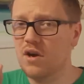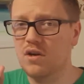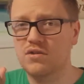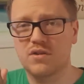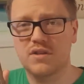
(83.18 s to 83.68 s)

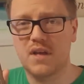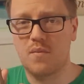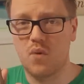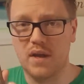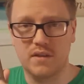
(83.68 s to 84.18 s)
cards are the same
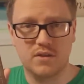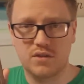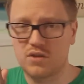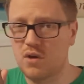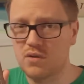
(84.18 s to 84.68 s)
way. They just
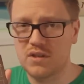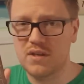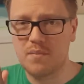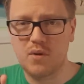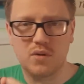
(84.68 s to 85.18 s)
show the
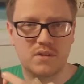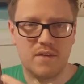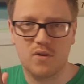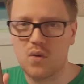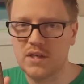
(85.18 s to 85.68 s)
symbols. They have
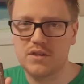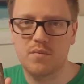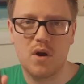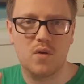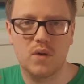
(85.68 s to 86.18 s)
a question
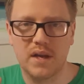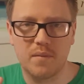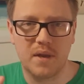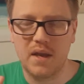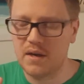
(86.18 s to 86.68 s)
mark when it can
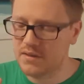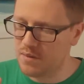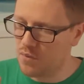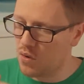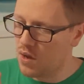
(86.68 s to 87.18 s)
be any
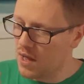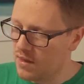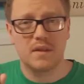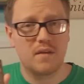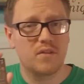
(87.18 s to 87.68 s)
symbol.
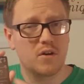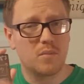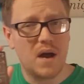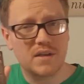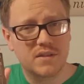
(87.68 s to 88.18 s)
They have little
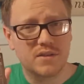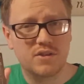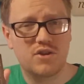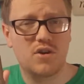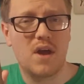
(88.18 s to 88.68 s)
boxes to
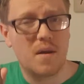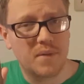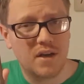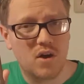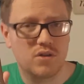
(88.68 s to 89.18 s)
show you how
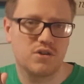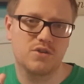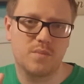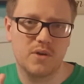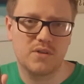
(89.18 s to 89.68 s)
many cards you're
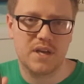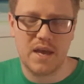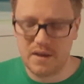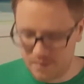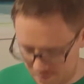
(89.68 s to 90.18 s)
supposed to
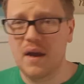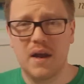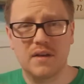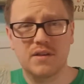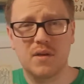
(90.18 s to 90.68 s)
get. And I
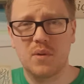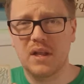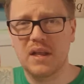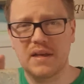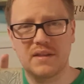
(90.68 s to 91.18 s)
actually really
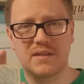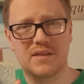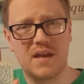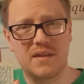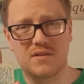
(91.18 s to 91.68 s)
like the
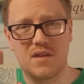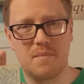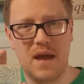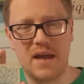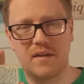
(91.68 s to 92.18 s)
design that's on the
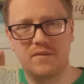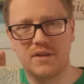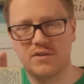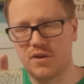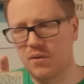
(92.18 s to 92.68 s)
back of
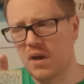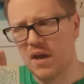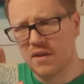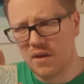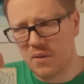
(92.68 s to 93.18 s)
these two,
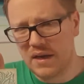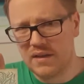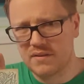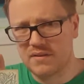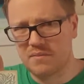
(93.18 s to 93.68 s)
though it
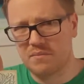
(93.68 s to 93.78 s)
is